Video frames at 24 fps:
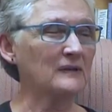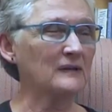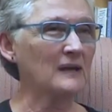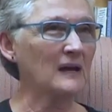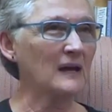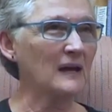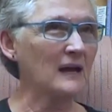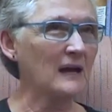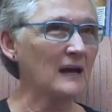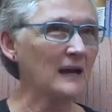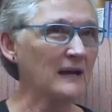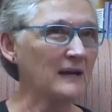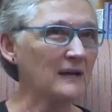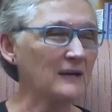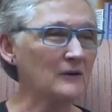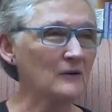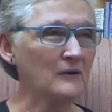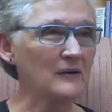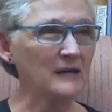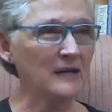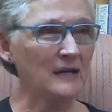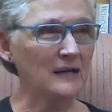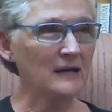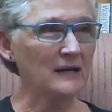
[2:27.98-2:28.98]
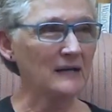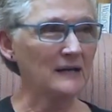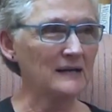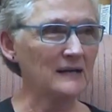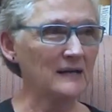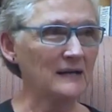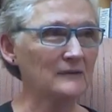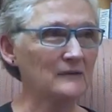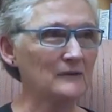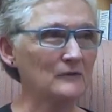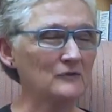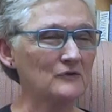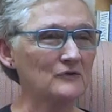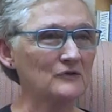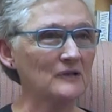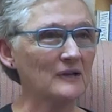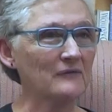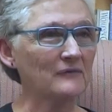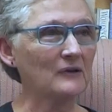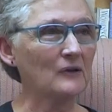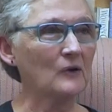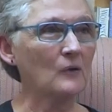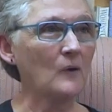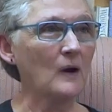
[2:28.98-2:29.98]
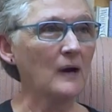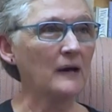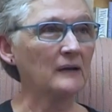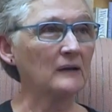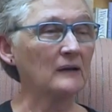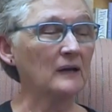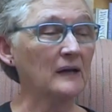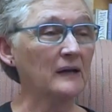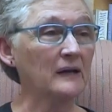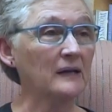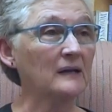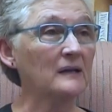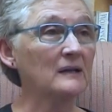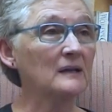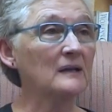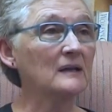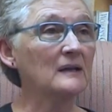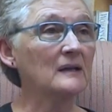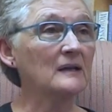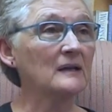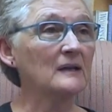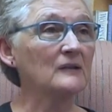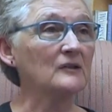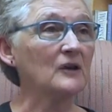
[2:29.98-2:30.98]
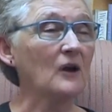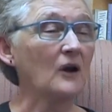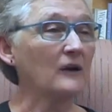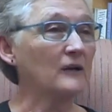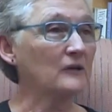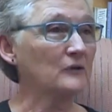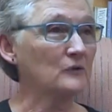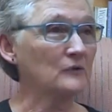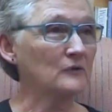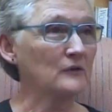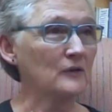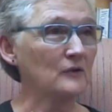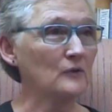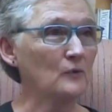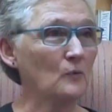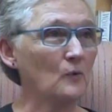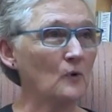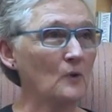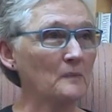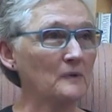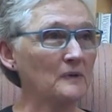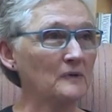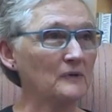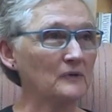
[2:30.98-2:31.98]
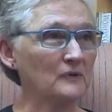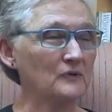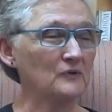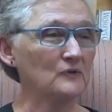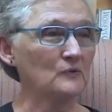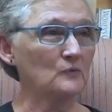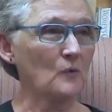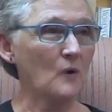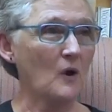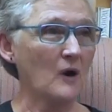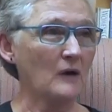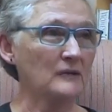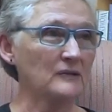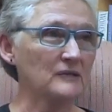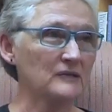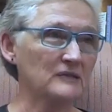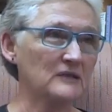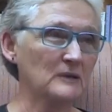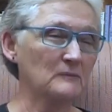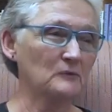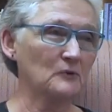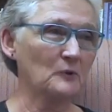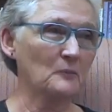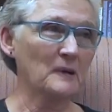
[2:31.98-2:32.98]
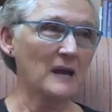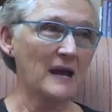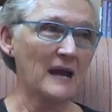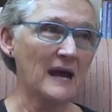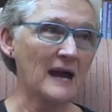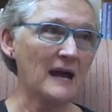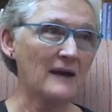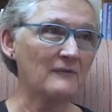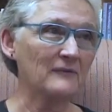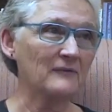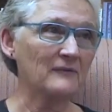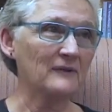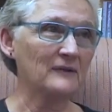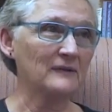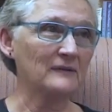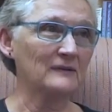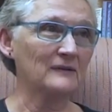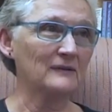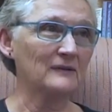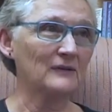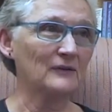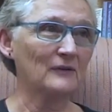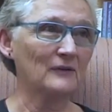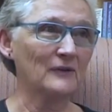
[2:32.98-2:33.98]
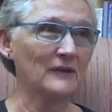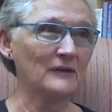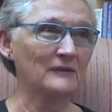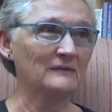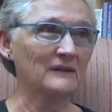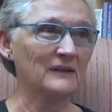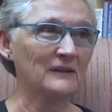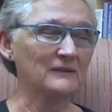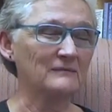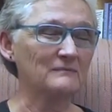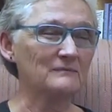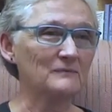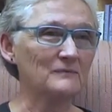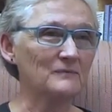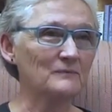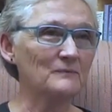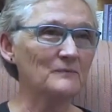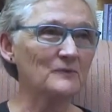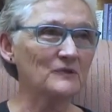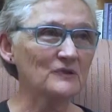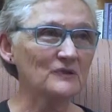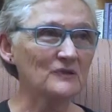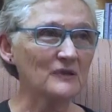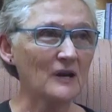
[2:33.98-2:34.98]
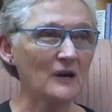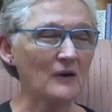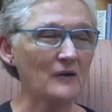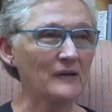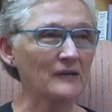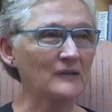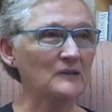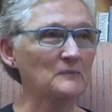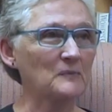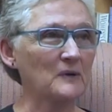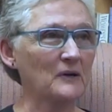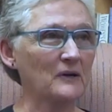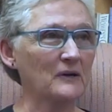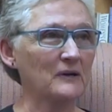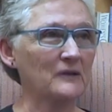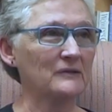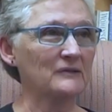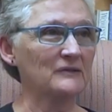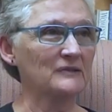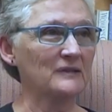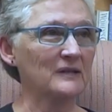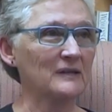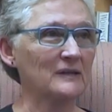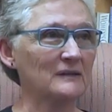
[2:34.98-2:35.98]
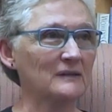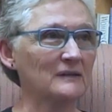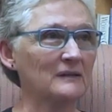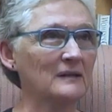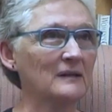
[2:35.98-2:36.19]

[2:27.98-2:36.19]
I hear again and again that there's nothing quite like talking to another woman who's walked a similar path. And, you know, they share an experience and